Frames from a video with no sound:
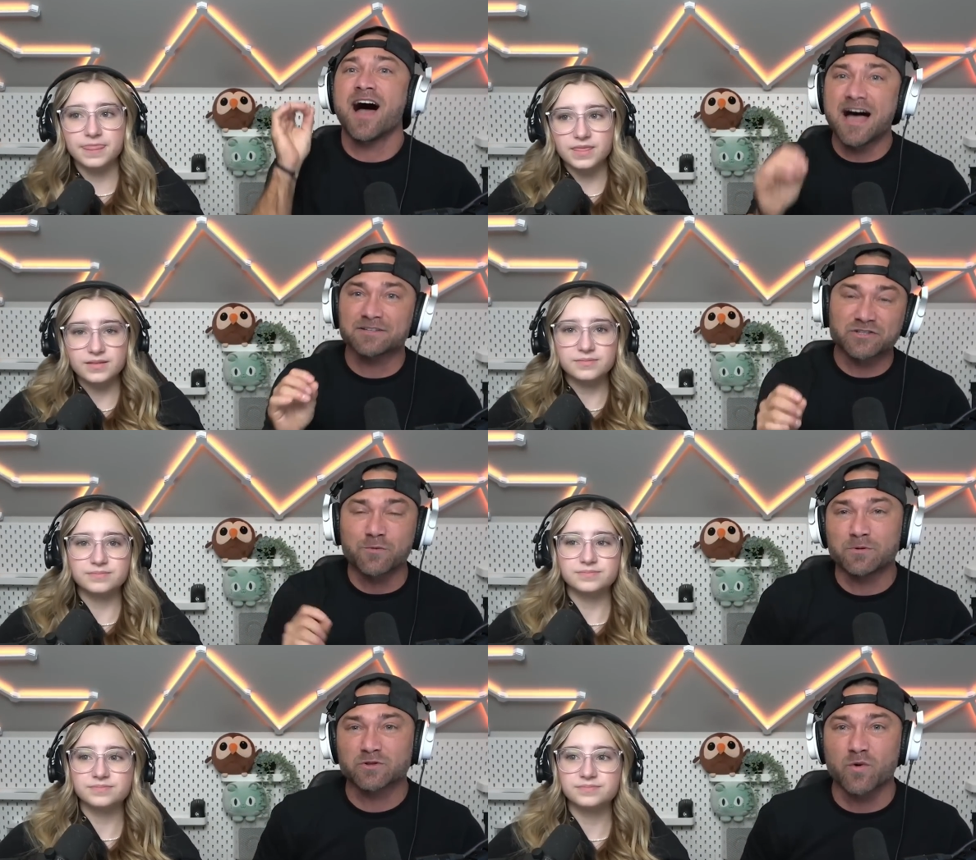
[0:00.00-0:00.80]
Speaker 1: on
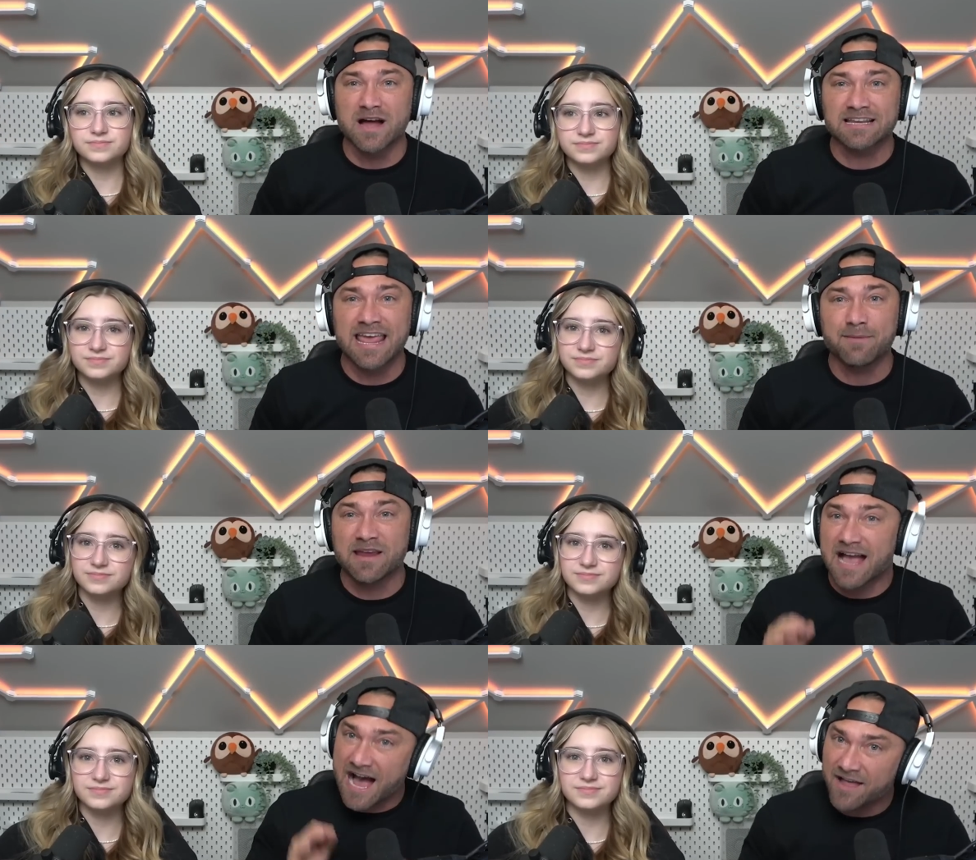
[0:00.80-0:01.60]
Sopo Squad
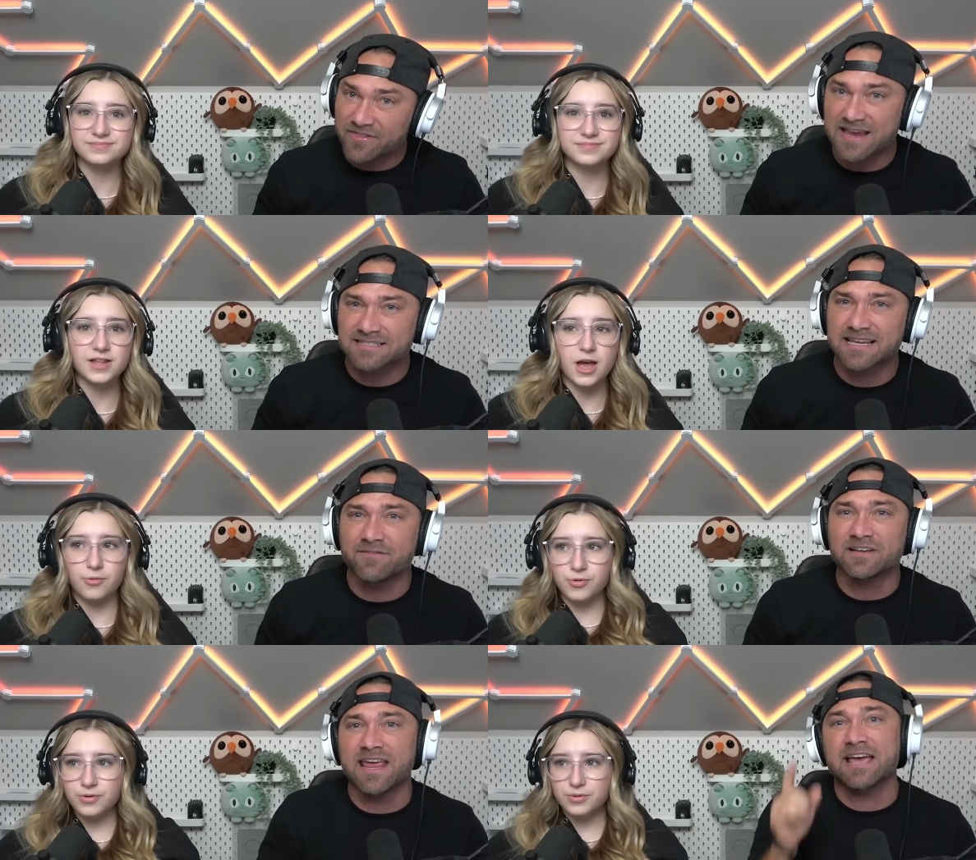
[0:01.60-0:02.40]
Gaming on
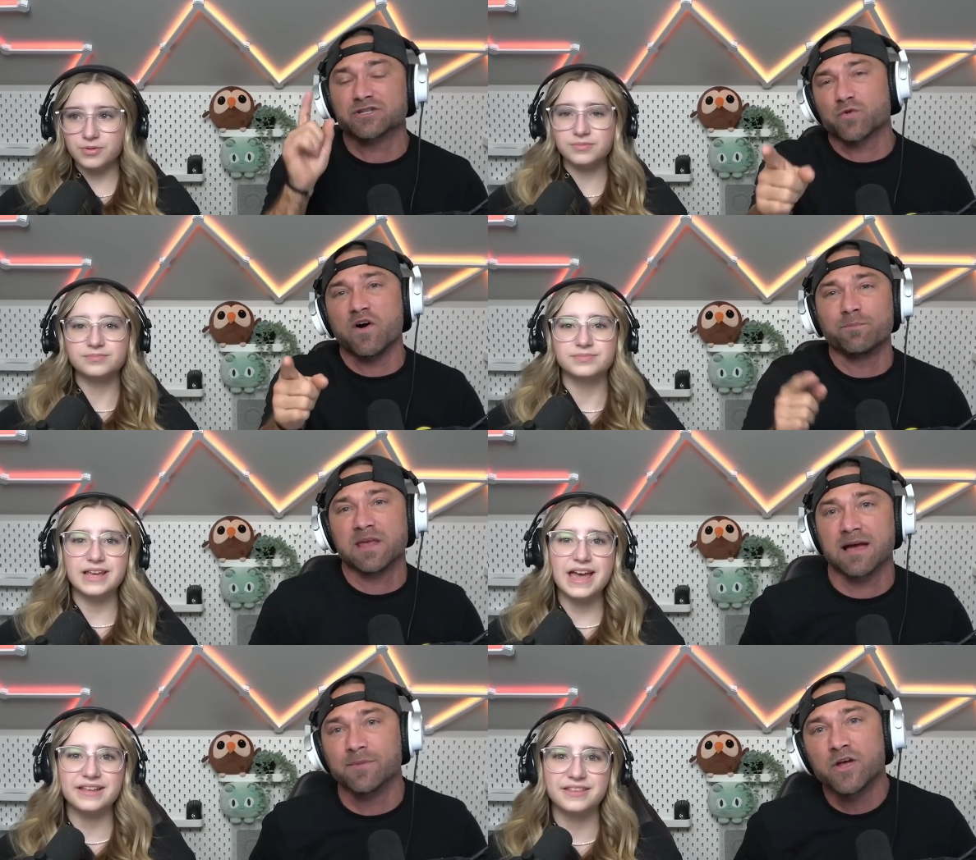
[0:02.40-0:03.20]
Thanksgiving Day at 12
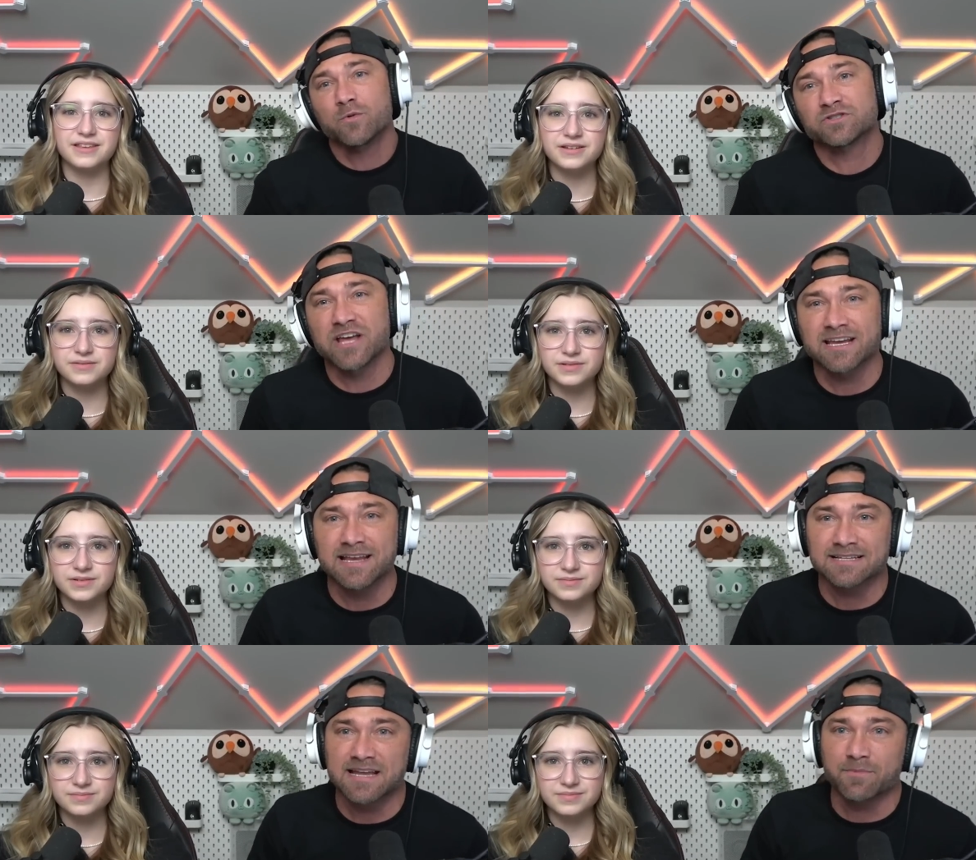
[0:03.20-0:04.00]
p.m. Yes. We'll check
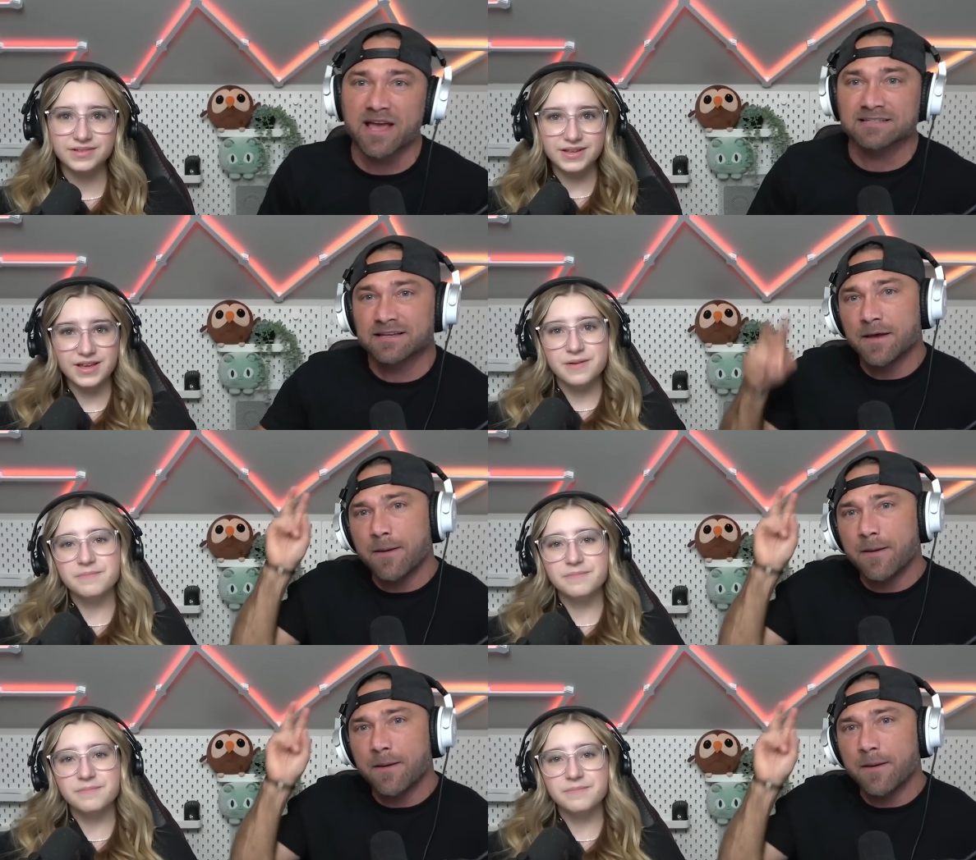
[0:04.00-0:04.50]
you next time, guys.